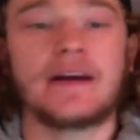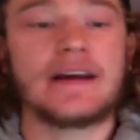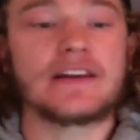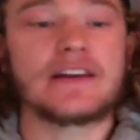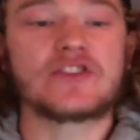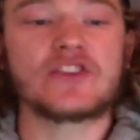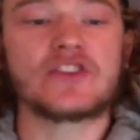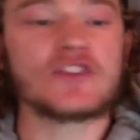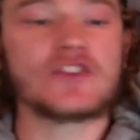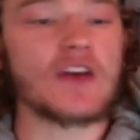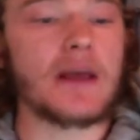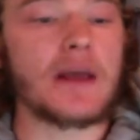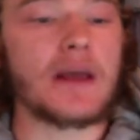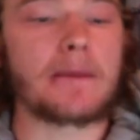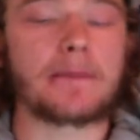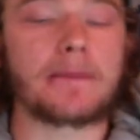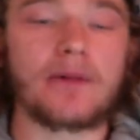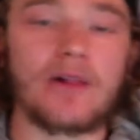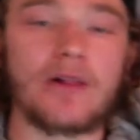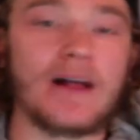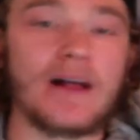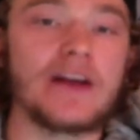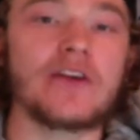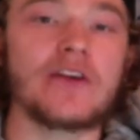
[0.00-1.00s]
Just a
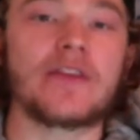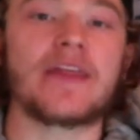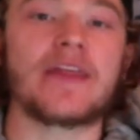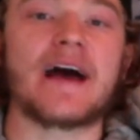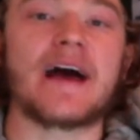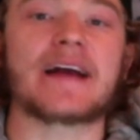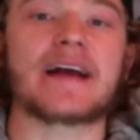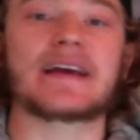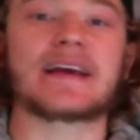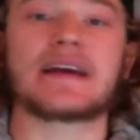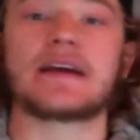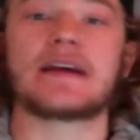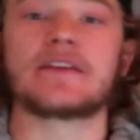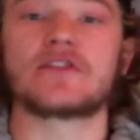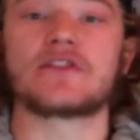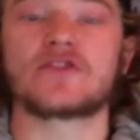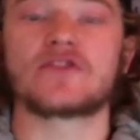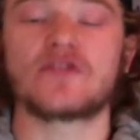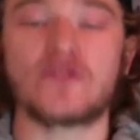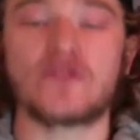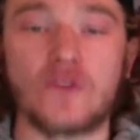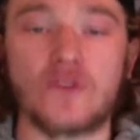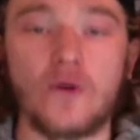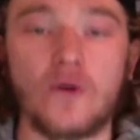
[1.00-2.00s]
player that can
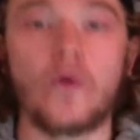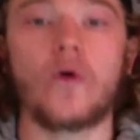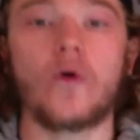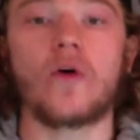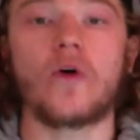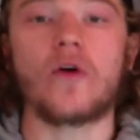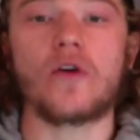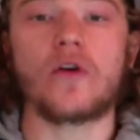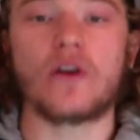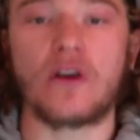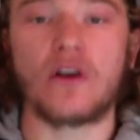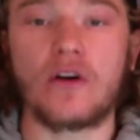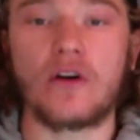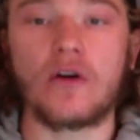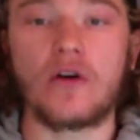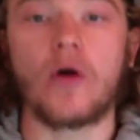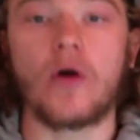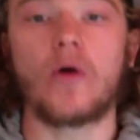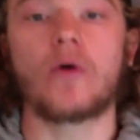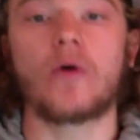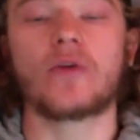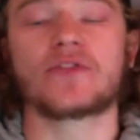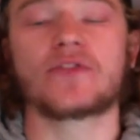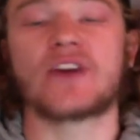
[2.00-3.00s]
score
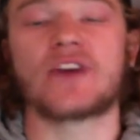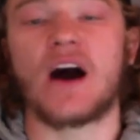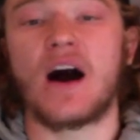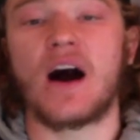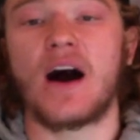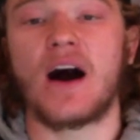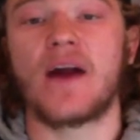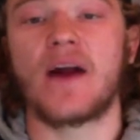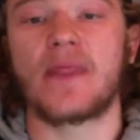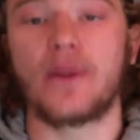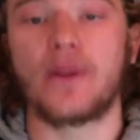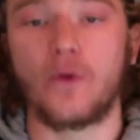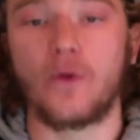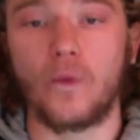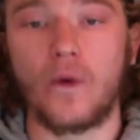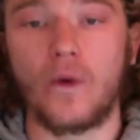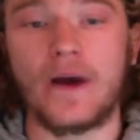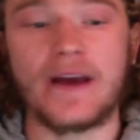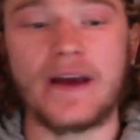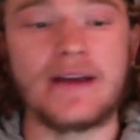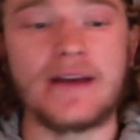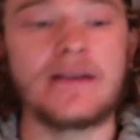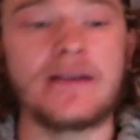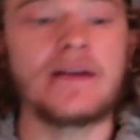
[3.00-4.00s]
goals on the
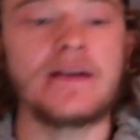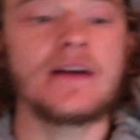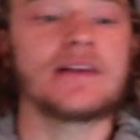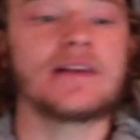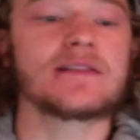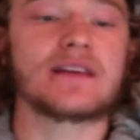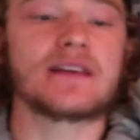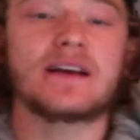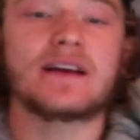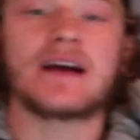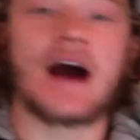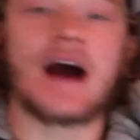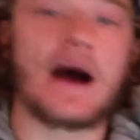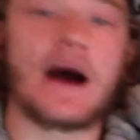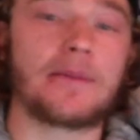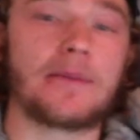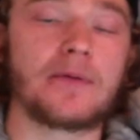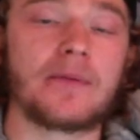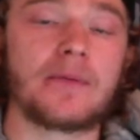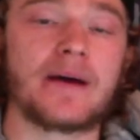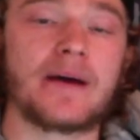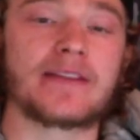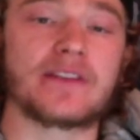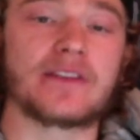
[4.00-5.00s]
wing to
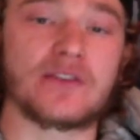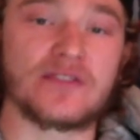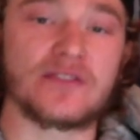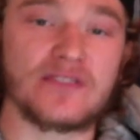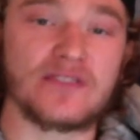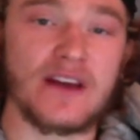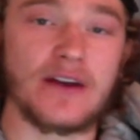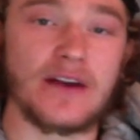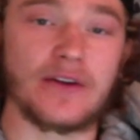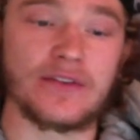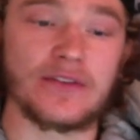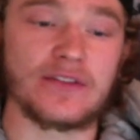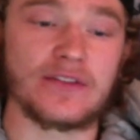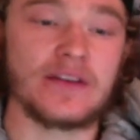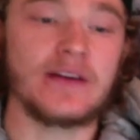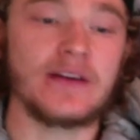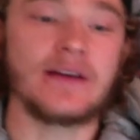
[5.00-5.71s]
complement their centers.